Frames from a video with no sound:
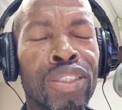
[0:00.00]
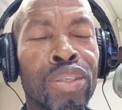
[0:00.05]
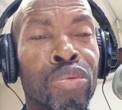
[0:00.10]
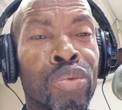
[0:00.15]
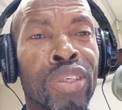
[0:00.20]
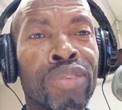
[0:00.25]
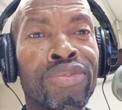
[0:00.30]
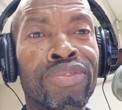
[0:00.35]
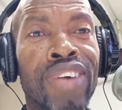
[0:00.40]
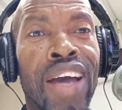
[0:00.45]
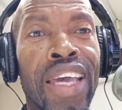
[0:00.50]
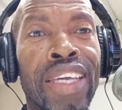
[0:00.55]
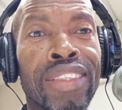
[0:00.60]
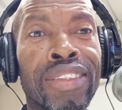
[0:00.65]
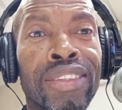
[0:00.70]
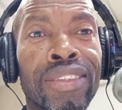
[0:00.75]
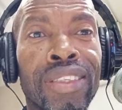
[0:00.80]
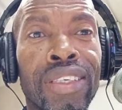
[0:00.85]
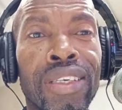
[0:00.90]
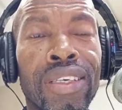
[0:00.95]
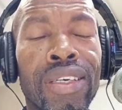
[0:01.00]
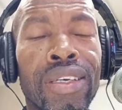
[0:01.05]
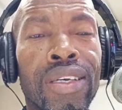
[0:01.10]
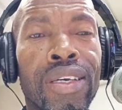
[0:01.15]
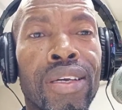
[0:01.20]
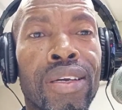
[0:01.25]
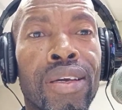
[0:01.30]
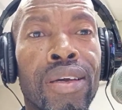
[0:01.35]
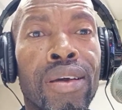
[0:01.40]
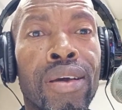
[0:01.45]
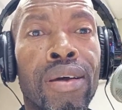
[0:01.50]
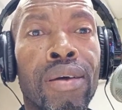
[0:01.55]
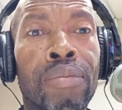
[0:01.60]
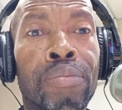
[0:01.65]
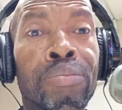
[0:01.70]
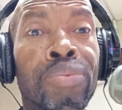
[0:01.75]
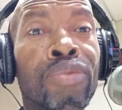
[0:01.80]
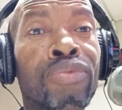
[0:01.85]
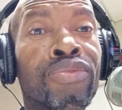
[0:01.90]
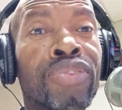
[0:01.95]
you would find
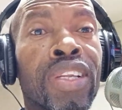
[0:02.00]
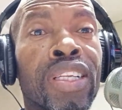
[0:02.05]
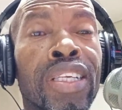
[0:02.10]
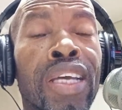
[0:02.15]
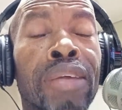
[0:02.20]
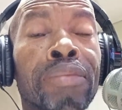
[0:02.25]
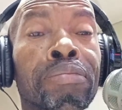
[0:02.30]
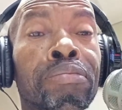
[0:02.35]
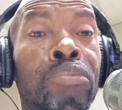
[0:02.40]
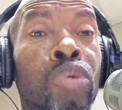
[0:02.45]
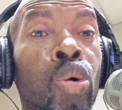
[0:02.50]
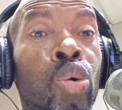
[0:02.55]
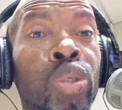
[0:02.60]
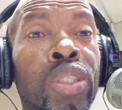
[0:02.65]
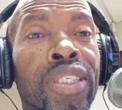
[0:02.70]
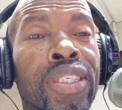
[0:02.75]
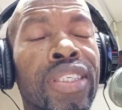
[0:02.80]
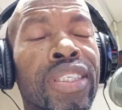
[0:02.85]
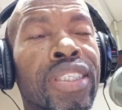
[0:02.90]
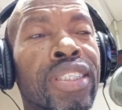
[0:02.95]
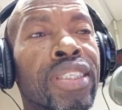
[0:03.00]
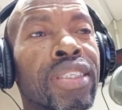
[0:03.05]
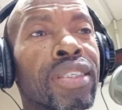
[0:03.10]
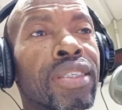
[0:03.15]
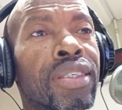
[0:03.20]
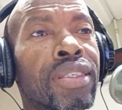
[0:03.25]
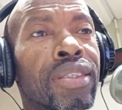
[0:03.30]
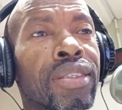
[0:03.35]
pavilion mostly